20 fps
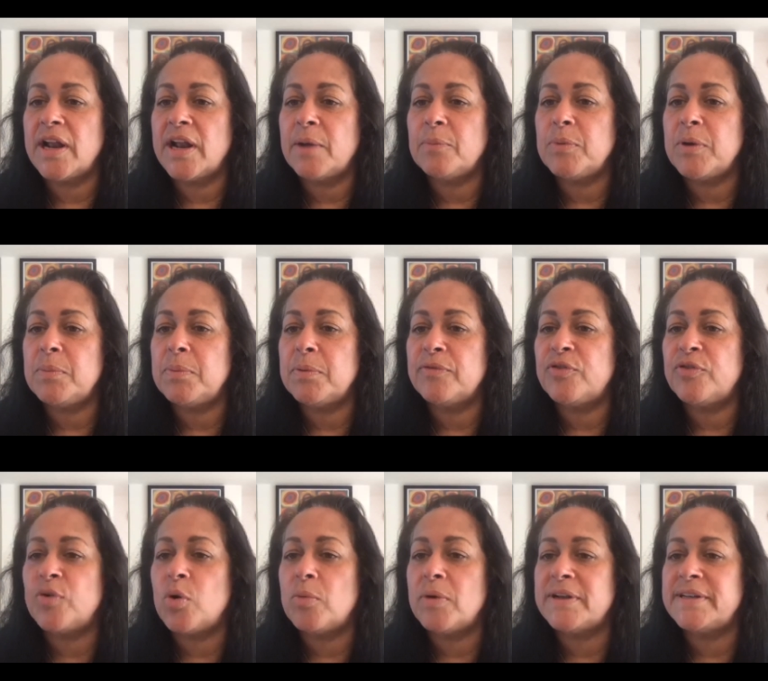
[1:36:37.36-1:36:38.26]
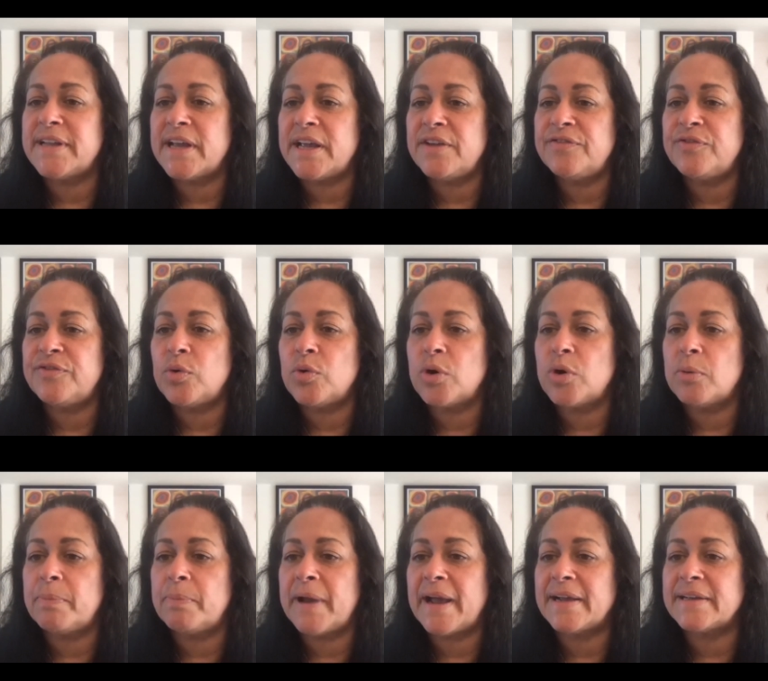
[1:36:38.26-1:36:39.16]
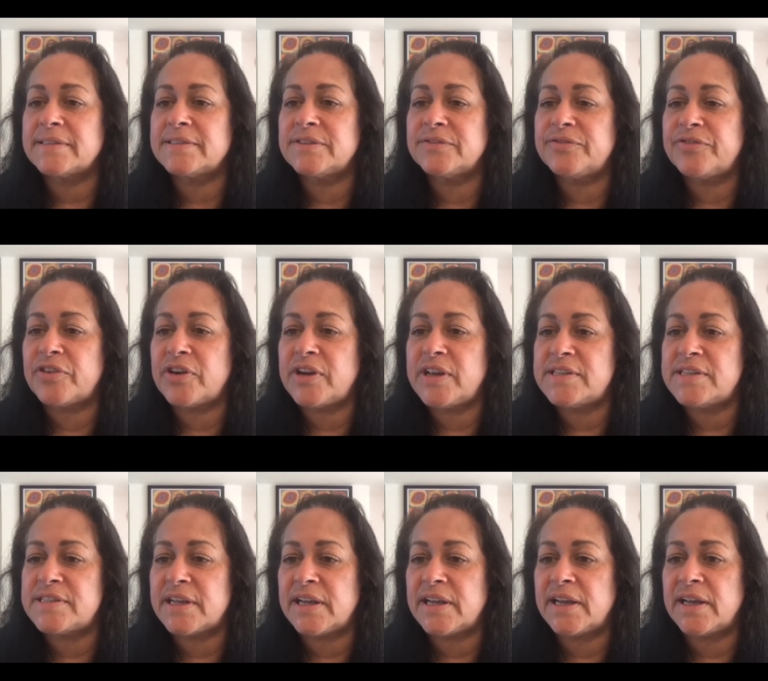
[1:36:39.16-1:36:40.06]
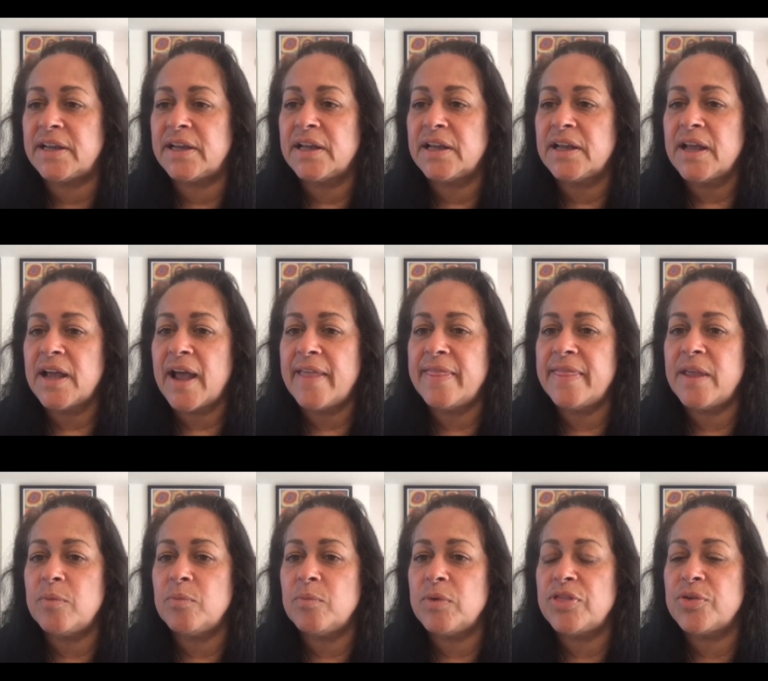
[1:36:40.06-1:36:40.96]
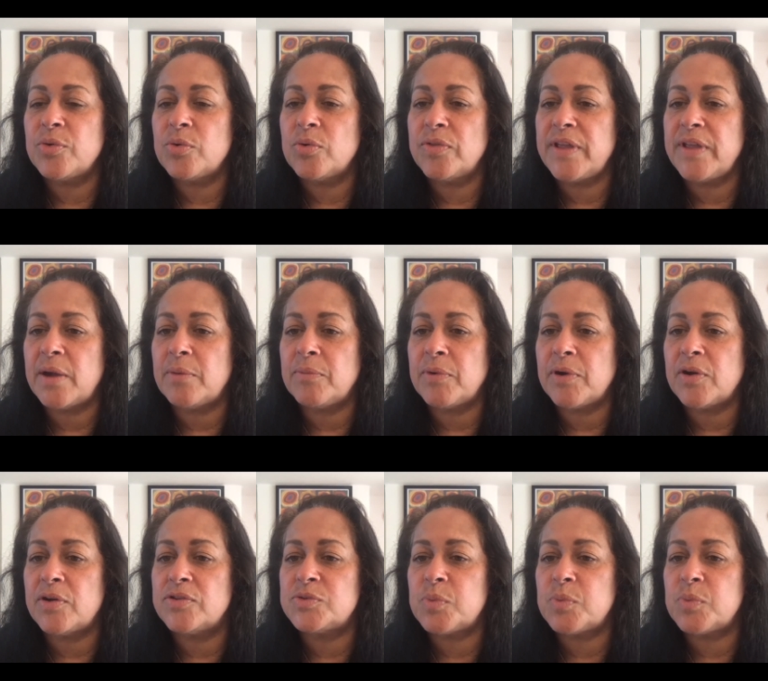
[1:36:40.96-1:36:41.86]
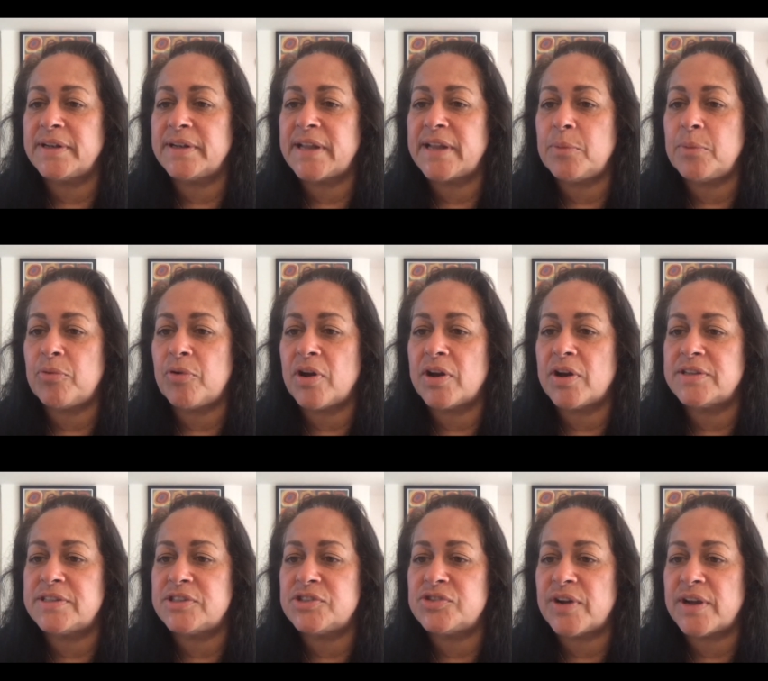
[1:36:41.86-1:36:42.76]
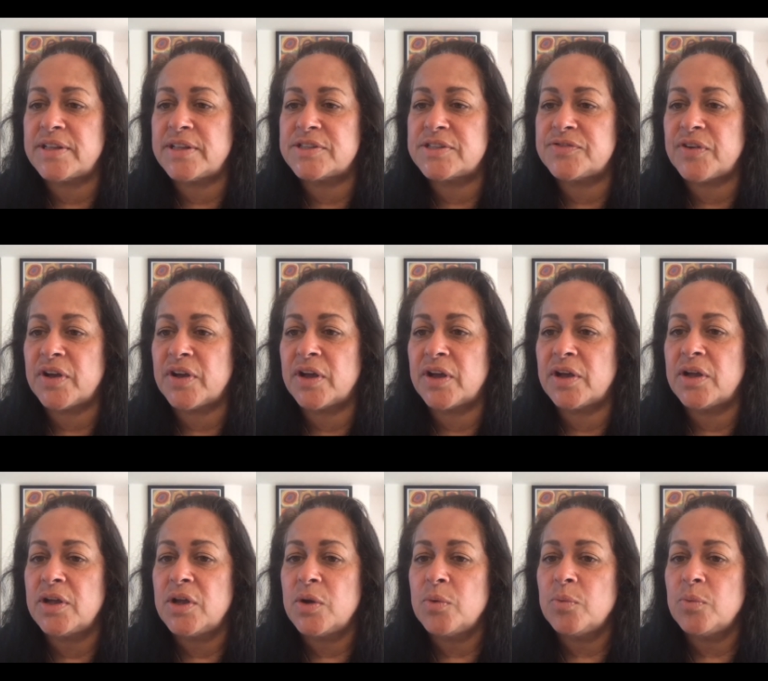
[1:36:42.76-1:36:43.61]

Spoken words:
we perform a day 4 compact freezing, and then we thaw the embryos 1 day prior to transfer.